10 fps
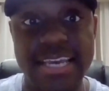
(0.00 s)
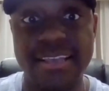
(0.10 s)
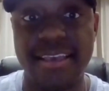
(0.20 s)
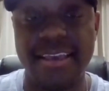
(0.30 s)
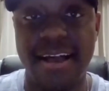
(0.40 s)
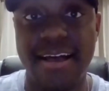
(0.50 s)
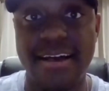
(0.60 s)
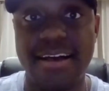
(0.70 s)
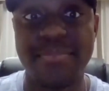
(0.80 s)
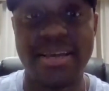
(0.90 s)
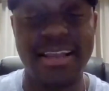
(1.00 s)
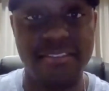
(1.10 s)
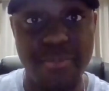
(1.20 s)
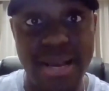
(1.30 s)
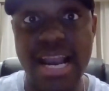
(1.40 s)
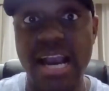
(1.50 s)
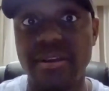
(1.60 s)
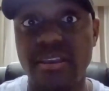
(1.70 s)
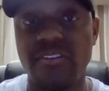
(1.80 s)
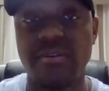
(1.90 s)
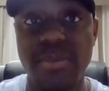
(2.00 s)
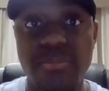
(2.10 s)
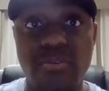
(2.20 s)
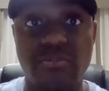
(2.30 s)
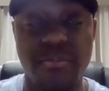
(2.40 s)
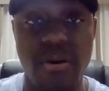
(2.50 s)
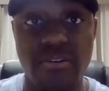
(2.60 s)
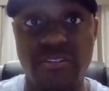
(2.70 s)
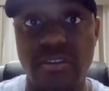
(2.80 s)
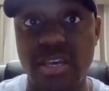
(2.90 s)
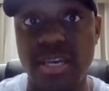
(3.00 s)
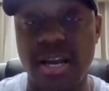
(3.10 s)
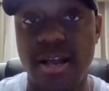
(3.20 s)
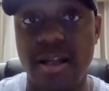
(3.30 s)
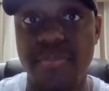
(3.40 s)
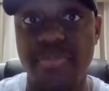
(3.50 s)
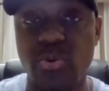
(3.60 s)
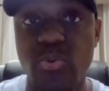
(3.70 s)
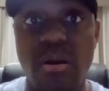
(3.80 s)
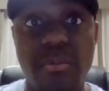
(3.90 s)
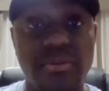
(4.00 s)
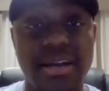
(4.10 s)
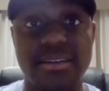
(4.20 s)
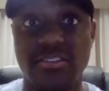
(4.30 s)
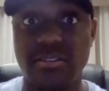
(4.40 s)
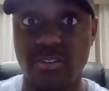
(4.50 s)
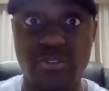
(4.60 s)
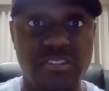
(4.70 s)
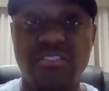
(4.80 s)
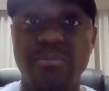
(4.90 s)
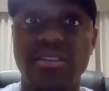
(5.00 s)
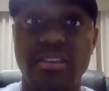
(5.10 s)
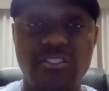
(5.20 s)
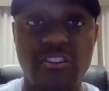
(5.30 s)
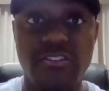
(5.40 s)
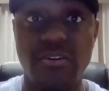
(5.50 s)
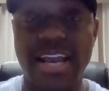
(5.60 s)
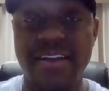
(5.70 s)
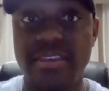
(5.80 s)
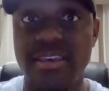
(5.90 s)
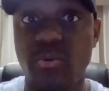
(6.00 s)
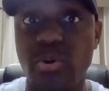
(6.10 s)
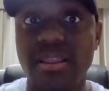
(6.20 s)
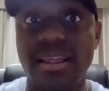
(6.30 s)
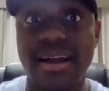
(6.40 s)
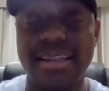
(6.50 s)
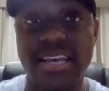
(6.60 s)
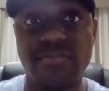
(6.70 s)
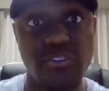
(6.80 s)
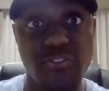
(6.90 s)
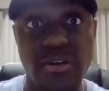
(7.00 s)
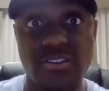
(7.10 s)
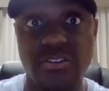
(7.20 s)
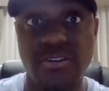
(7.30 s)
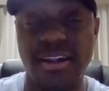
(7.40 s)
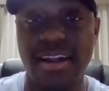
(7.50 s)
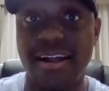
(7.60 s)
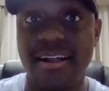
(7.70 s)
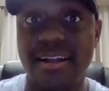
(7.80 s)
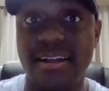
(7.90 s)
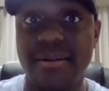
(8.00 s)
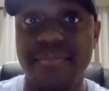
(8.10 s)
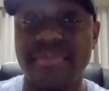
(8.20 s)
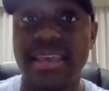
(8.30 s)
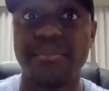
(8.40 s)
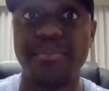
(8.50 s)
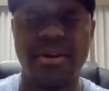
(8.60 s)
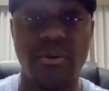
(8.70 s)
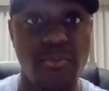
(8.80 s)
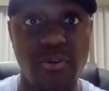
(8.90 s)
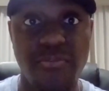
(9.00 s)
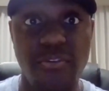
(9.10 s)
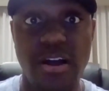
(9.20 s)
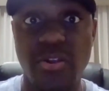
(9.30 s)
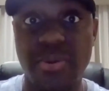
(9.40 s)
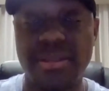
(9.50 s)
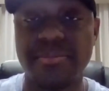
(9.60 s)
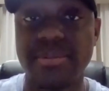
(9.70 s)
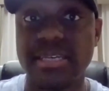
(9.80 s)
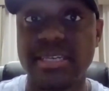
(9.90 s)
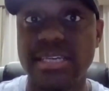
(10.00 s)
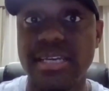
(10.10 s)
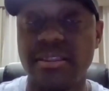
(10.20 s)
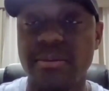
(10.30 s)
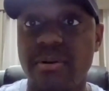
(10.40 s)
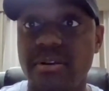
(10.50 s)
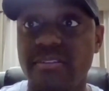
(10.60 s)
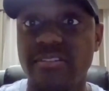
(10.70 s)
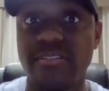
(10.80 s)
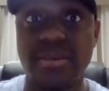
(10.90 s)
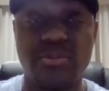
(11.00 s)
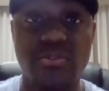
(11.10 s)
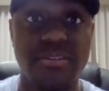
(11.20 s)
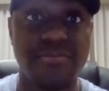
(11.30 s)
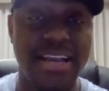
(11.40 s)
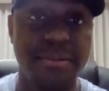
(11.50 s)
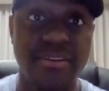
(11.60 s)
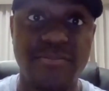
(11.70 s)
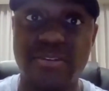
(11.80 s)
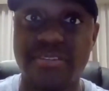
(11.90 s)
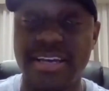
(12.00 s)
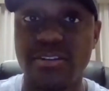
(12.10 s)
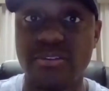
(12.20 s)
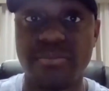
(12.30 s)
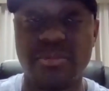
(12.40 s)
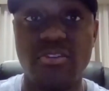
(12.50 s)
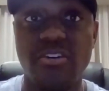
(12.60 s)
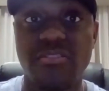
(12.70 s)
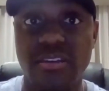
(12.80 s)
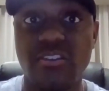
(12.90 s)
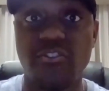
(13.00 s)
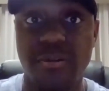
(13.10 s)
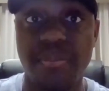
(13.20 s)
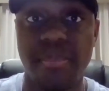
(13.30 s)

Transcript: in. And that's my congregation, people from our city who are Christians, but their church don't have the online infrastructure or following. But then the other part is just people and family and friends that I know from across the country.